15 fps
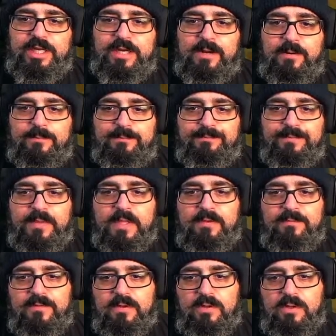it out.
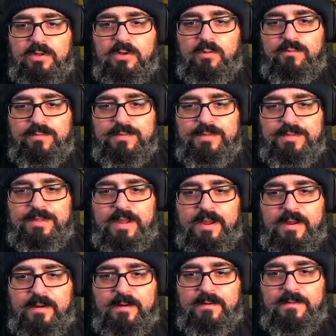If you look over
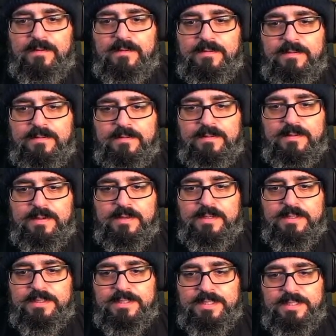there,
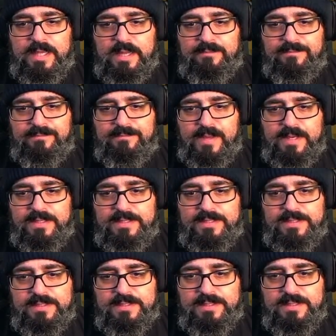see that
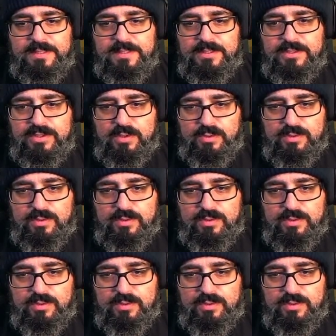face? So